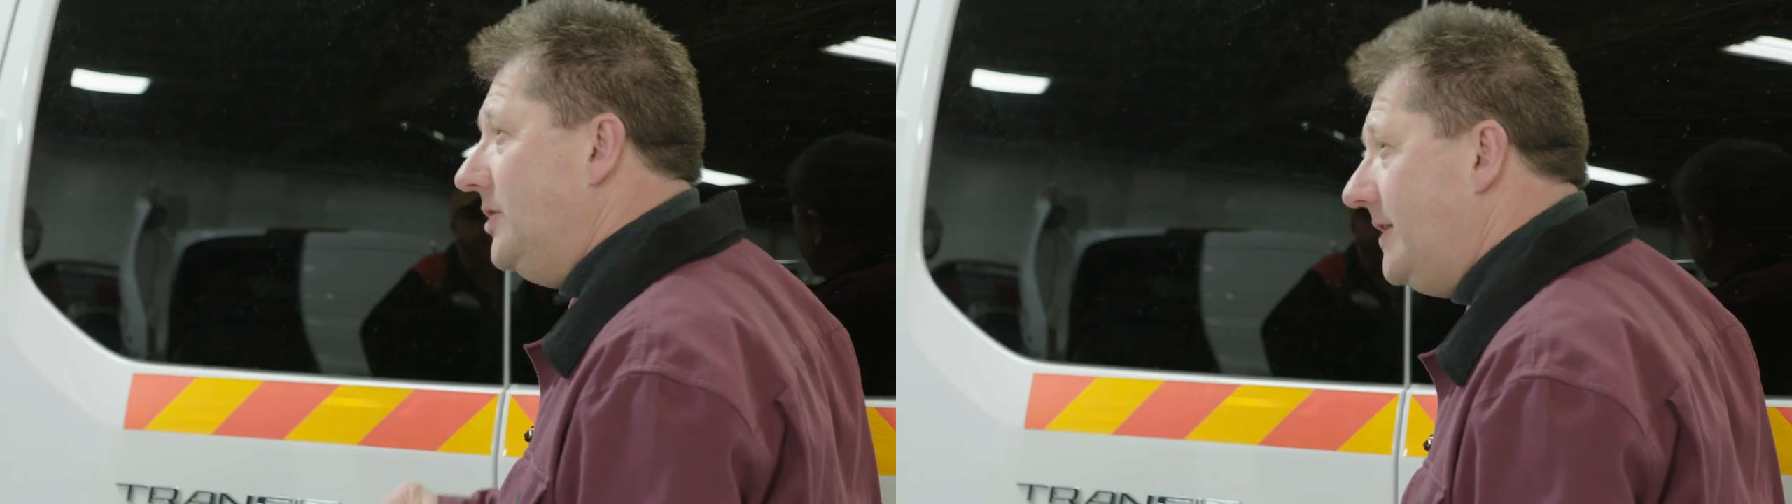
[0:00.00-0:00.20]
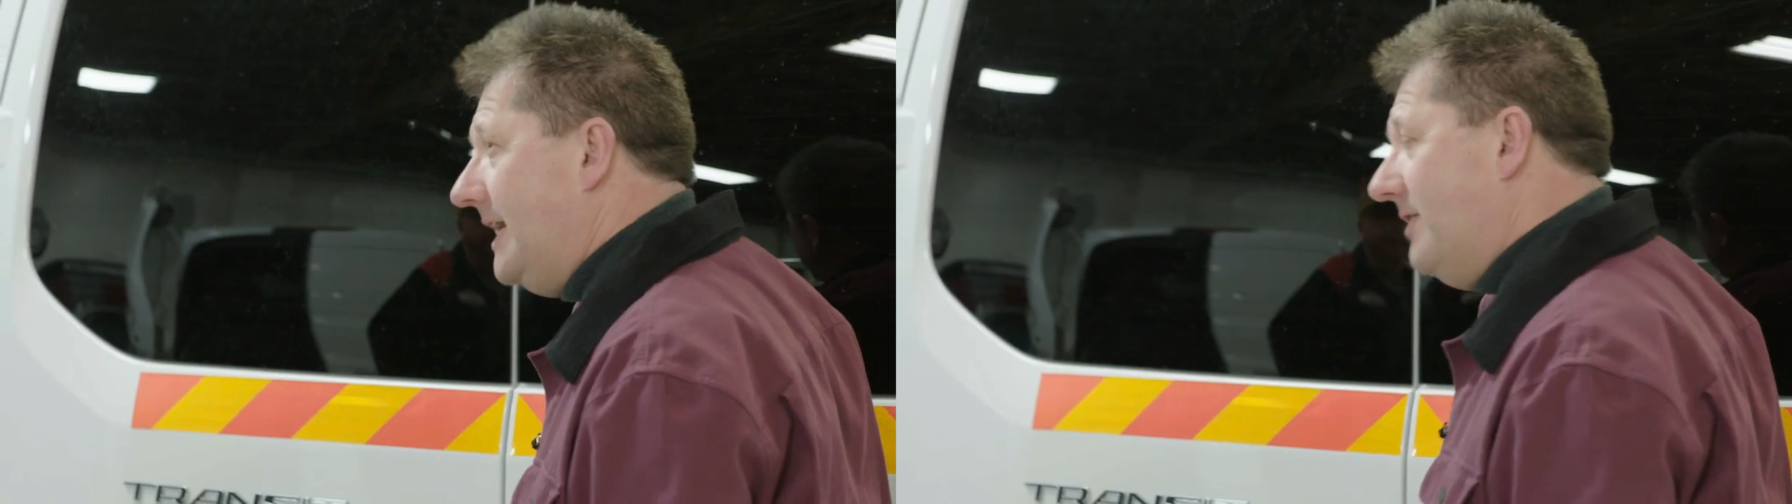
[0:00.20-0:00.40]

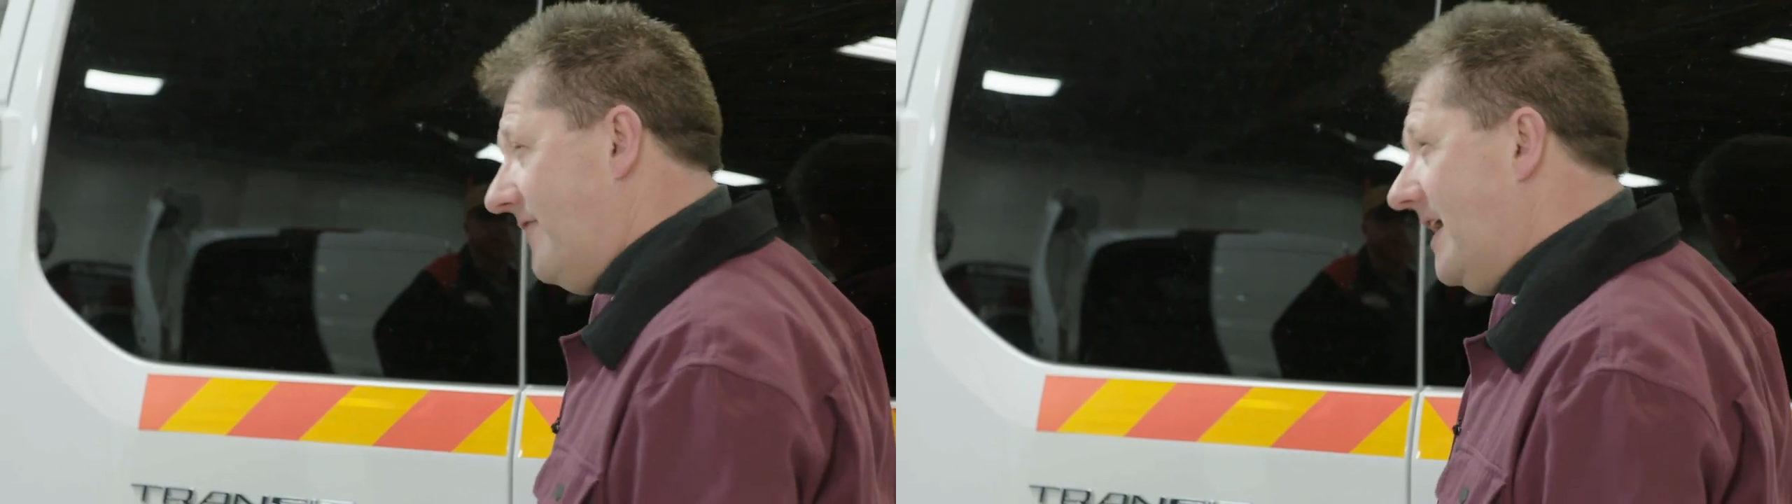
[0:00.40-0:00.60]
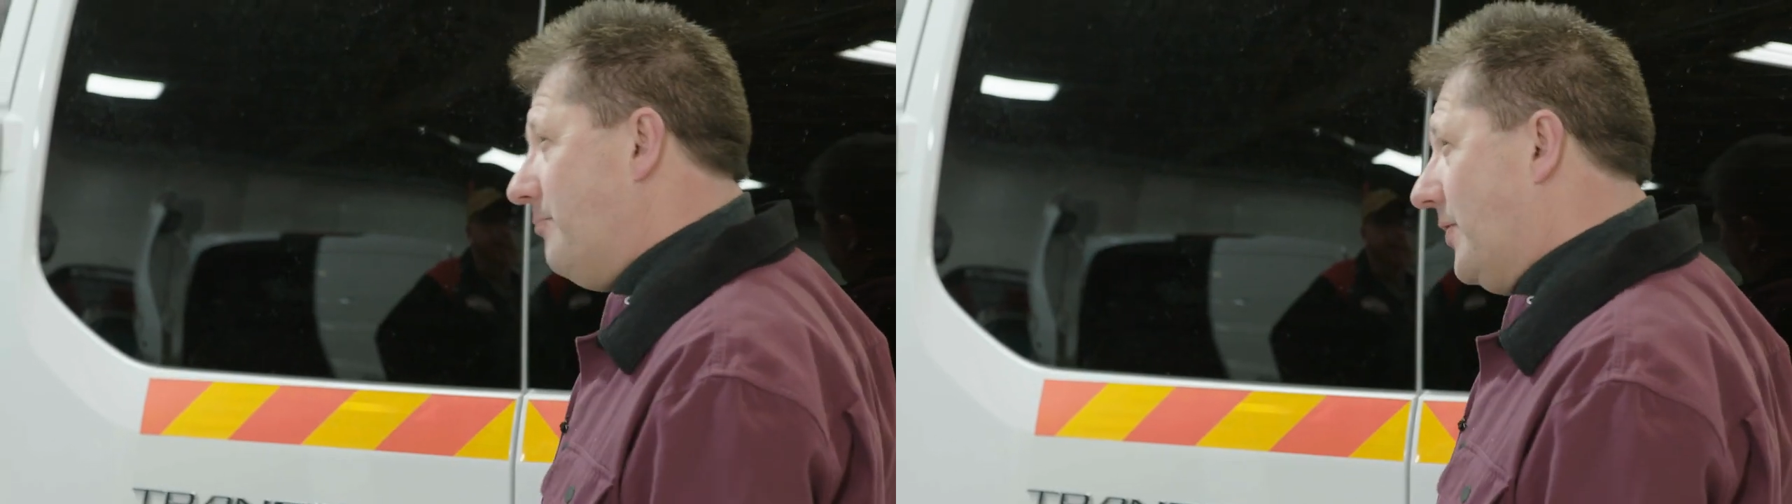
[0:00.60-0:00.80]
you get
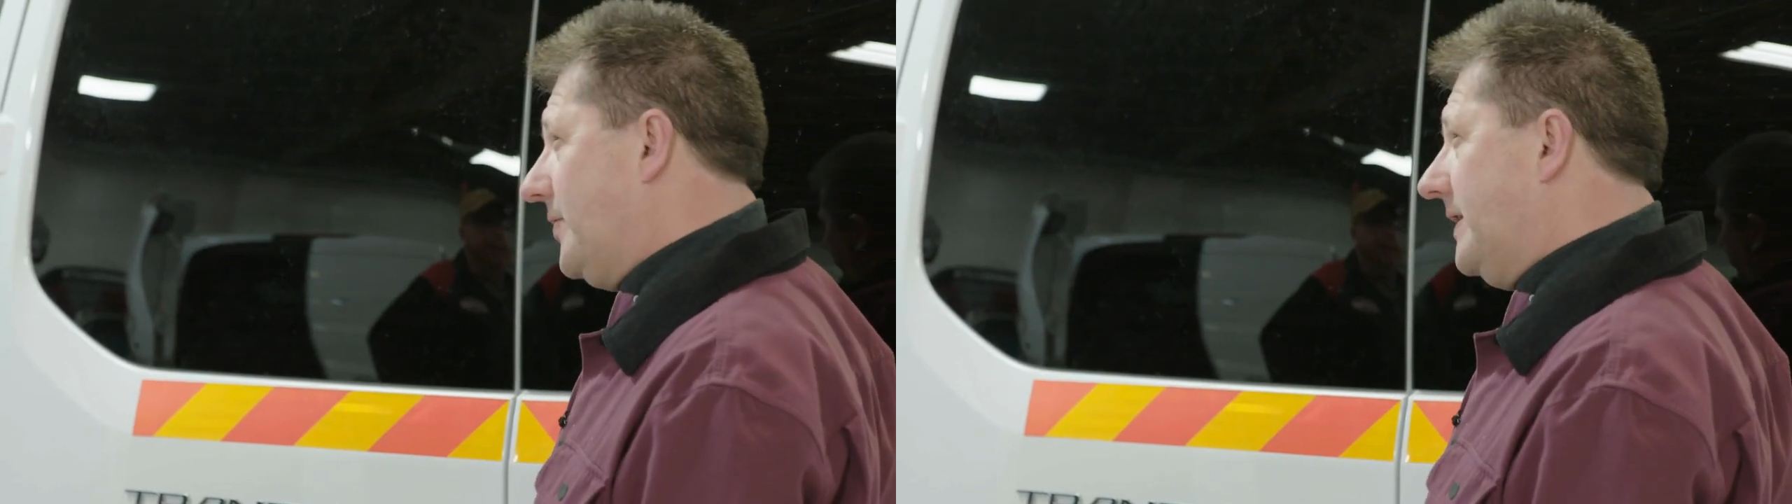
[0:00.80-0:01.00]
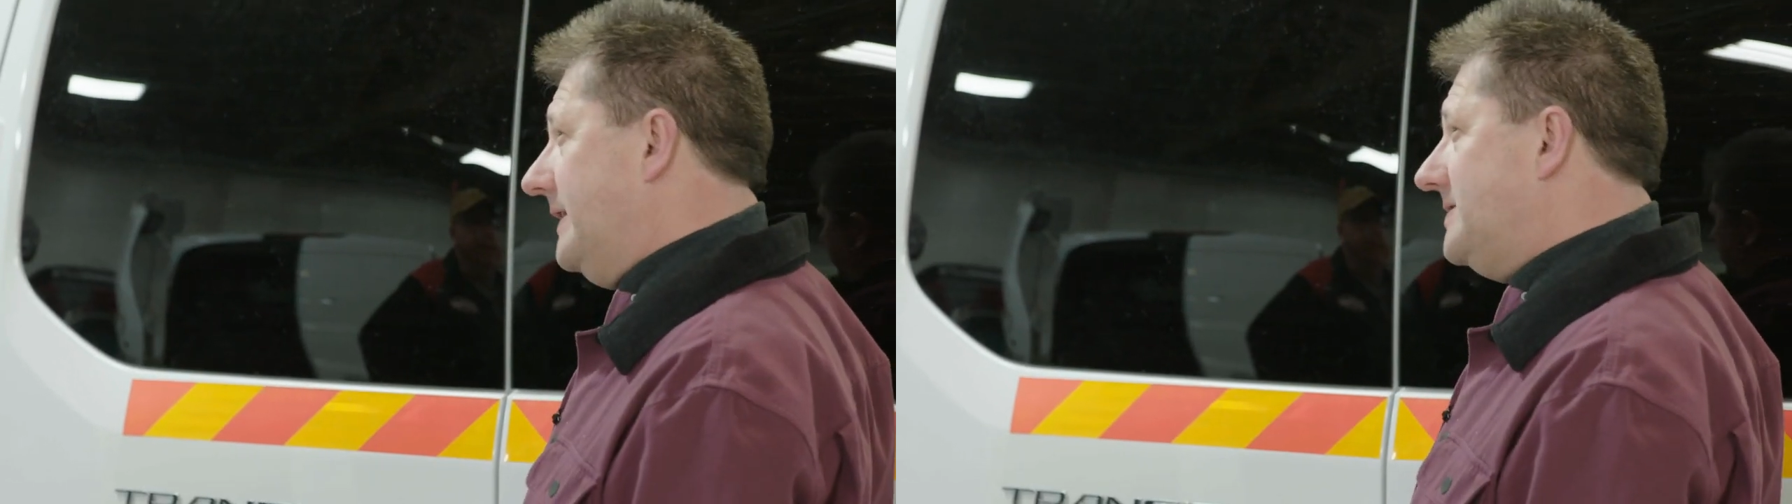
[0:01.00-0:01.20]
your van
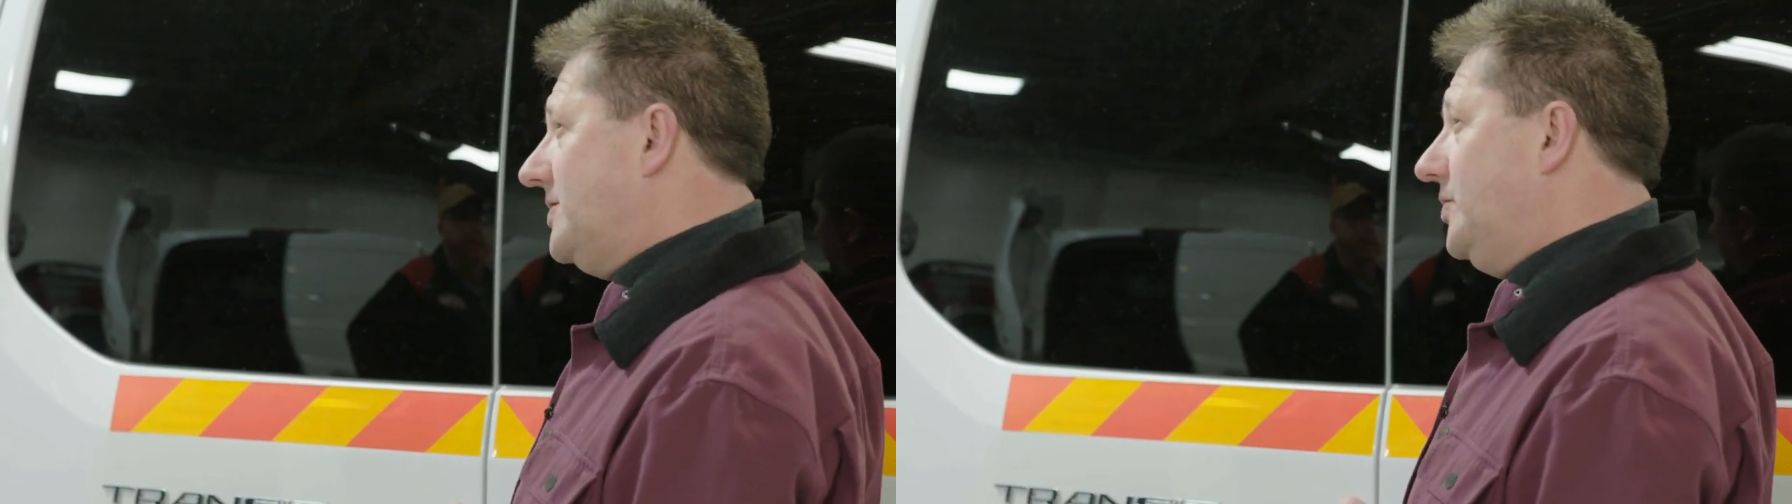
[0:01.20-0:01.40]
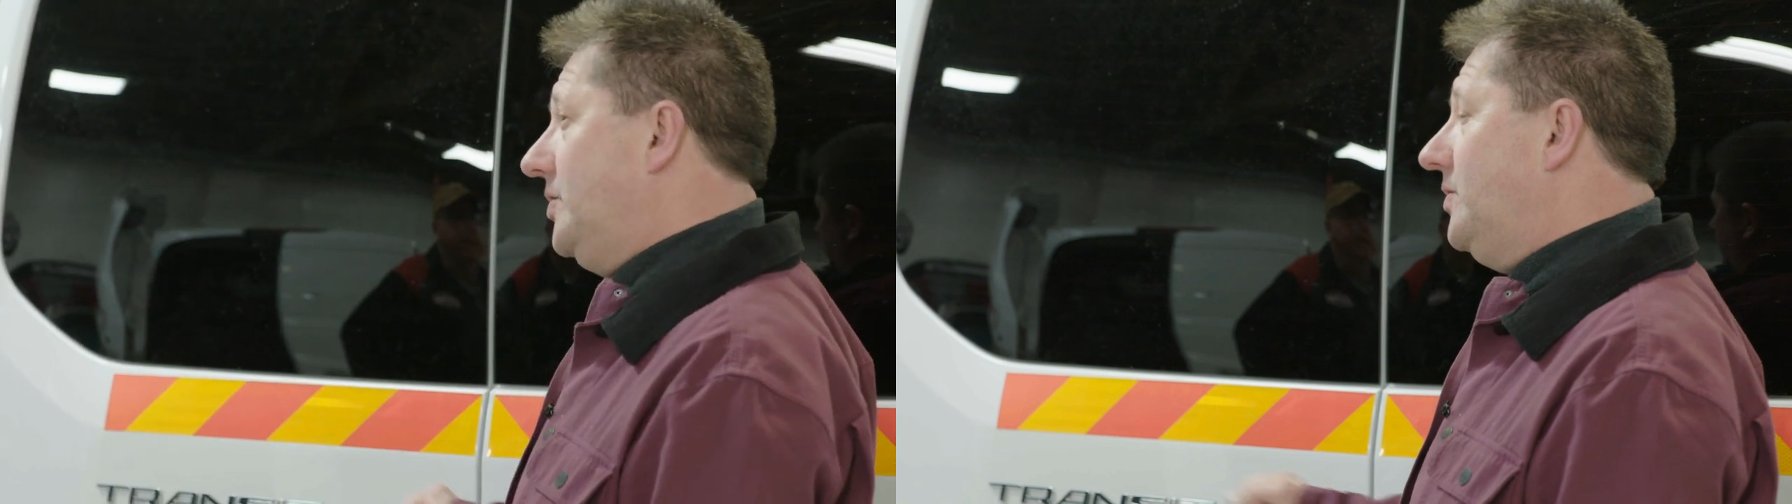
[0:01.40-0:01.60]
broken into,